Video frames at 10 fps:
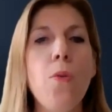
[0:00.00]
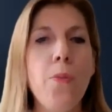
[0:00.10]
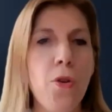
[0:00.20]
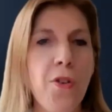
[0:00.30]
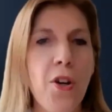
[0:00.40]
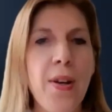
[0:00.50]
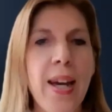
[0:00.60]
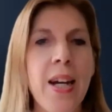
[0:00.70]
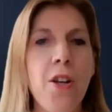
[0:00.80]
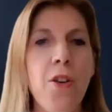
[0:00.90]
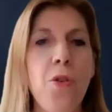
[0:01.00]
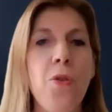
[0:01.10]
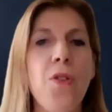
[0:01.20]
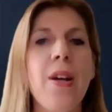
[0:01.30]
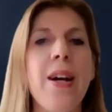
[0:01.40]
forms of cocaine
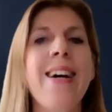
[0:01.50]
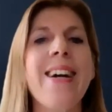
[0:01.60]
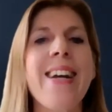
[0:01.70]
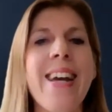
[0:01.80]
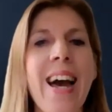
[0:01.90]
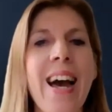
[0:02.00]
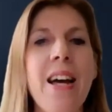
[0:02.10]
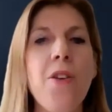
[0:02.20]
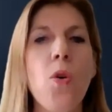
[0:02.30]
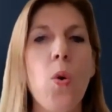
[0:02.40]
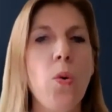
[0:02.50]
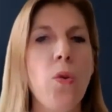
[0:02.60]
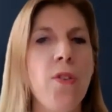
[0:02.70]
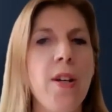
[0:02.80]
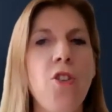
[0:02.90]
use can
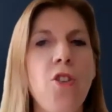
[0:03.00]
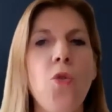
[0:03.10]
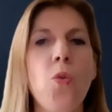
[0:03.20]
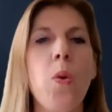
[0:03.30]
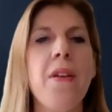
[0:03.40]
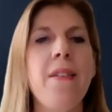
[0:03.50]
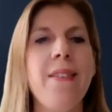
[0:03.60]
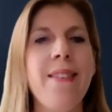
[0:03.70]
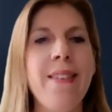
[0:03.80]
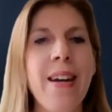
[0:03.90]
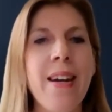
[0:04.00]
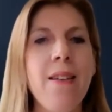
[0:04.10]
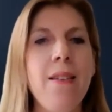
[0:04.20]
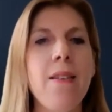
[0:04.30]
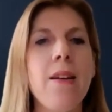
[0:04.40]
cause seizures within
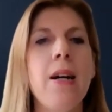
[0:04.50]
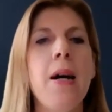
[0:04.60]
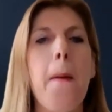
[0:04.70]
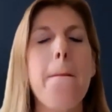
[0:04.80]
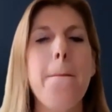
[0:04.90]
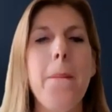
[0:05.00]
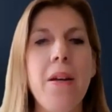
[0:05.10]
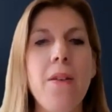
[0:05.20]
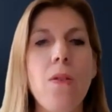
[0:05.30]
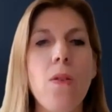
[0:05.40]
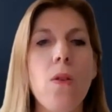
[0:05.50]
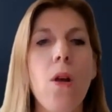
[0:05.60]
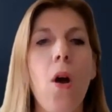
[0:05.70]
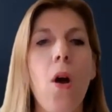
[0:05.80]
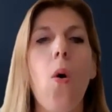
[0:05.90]
seconds,
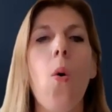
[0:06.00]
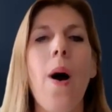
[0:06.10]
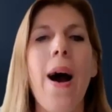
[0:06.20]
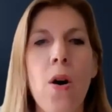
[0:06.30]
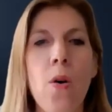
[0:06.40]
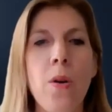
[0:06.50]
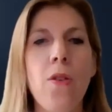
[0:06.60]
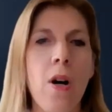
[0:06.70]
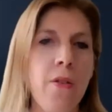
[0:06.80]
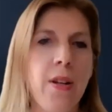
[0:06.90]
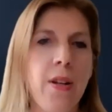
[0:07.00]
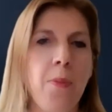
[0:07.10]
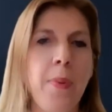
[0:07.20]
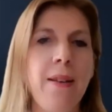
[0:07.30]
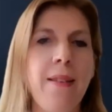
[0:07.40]
minutes, or hours after
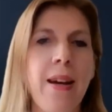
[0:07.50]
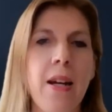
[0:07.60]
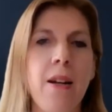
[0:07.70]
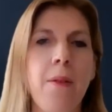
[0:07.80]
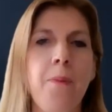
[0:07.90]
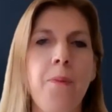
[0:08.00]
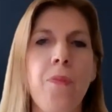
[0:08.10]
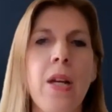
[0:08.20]
it's been taken.